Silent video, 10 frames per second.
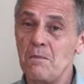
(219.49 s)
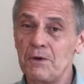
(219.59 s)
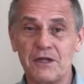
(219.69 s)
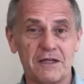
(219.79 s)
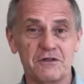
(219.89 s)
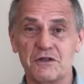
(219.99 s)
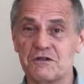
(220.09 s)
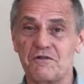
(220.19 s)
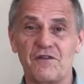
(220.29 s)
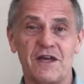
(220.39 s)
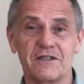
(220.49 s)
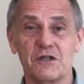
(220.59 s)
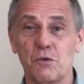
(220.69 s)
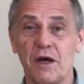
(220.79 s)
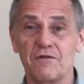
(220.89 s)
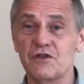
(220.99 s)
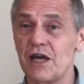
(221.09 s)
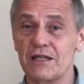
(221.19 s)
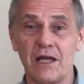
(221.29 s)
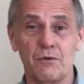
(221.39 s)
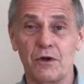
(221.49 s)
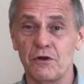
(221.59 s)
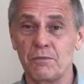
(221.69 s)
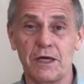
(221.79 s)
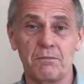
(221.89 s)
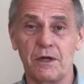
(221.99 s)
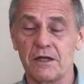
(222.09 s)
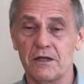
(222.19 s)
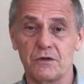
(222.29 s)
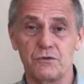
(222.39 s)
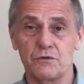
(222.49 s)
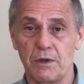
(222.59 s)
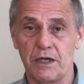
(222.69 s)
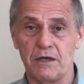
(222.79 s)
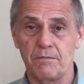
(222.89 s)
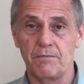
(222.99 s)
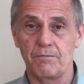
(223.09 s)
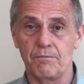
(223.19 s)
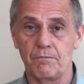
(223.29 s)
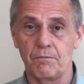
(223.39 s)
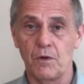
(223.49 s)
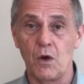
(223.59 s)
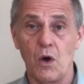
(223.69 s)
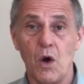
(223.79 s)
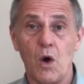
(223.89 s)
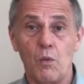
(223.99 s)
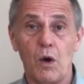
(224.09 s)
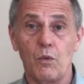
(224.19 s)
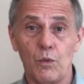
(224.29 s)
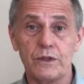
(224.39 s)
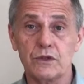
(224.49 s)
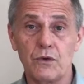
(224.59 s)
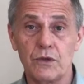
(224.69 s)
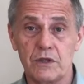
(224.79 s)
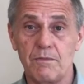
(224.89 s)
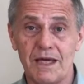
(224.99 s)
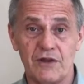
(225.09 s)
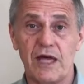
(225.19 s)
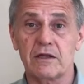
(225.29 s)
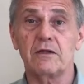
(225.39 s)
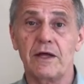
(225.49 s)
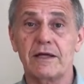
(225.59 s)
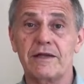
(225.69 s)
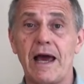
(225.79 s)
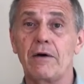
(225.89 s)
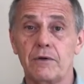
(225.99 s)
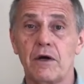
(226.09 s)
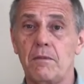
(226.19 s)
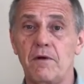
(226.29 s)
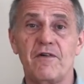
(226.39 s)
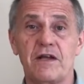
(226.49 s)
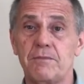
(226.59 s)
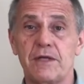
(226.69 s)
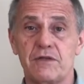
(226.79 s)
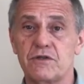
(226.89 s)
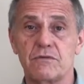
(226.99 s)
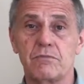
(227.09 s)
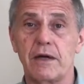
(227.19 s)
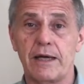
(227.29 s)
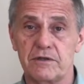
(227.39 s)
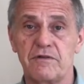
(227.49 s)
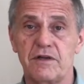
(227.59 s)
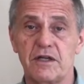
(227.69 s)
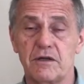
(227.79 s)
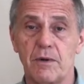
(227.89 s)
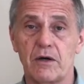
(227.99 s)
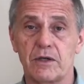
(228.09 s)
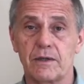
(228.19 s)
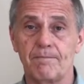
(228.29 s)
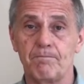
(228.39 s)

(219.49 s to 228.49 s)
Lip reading: But that's just a fancy way of saying they'd rather make money than lose money. Well, what's going to make that the likely outcome of anybody's activity in the market?